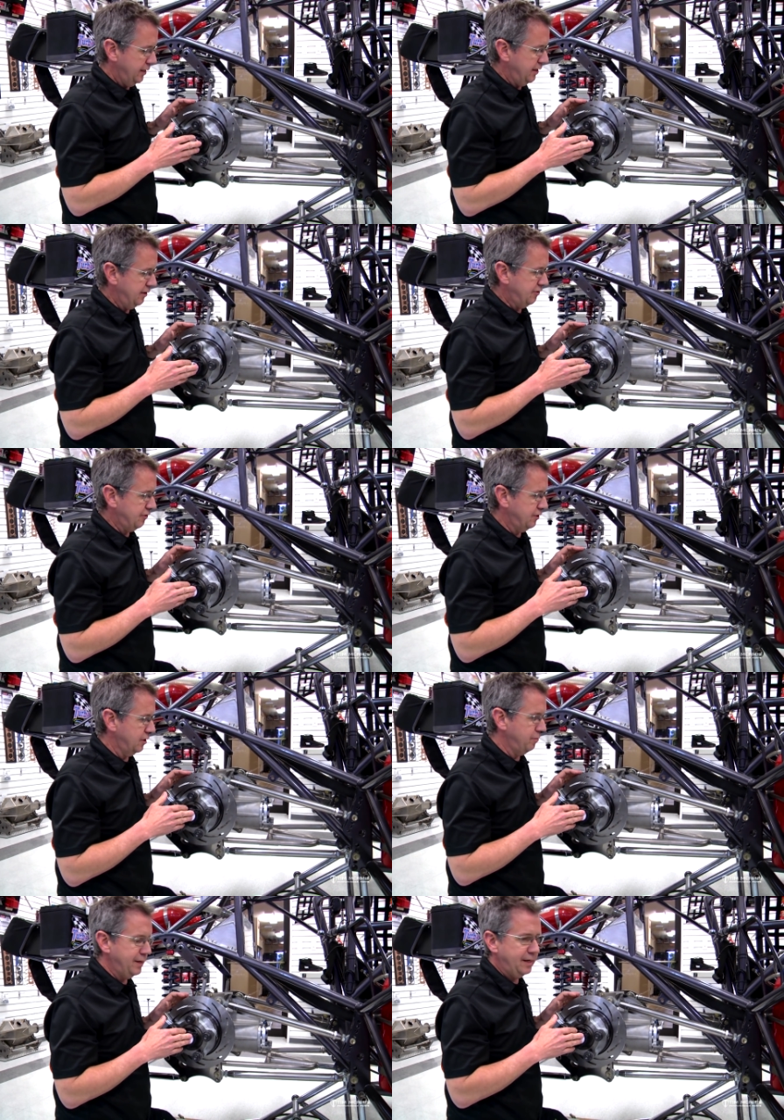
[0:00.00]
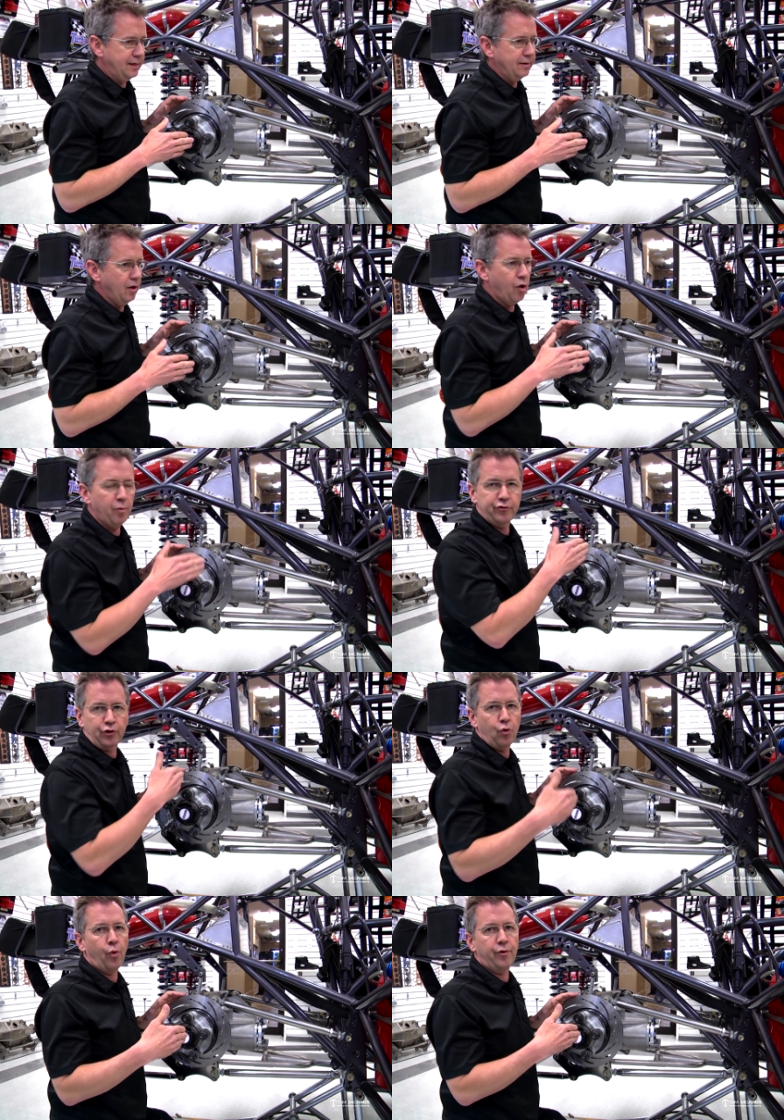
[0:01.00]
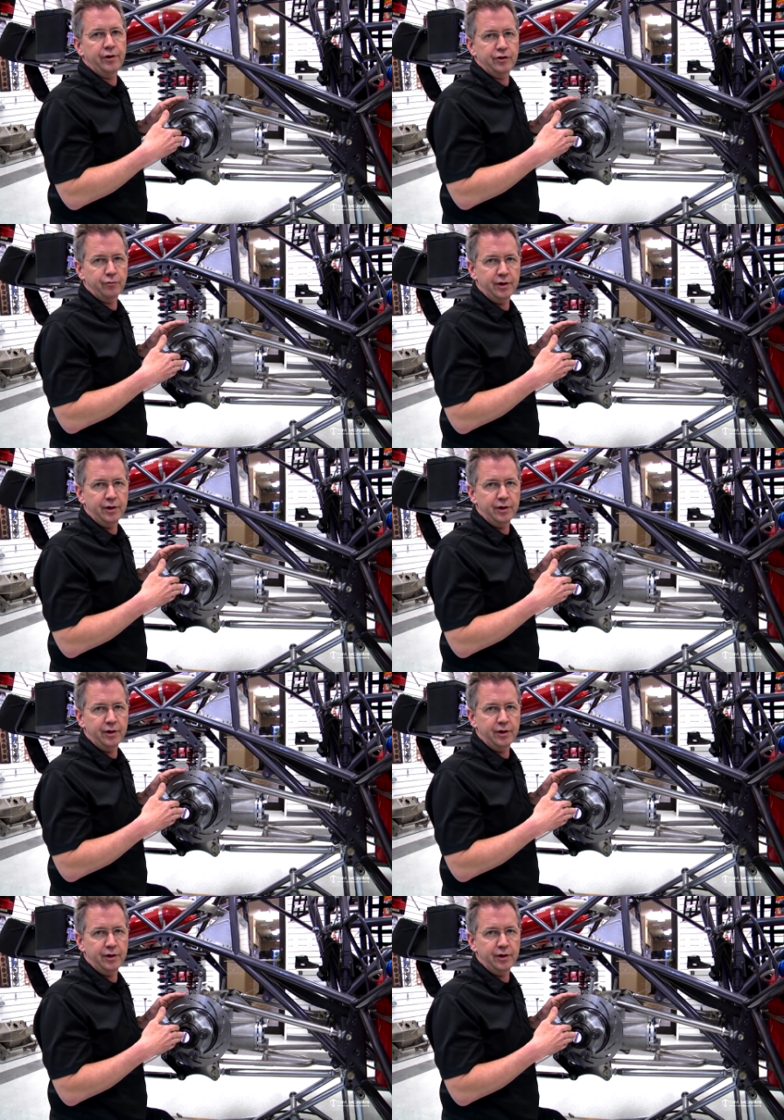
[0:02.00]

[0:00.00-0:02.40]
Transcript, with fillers: is going to be almost a quarter inch of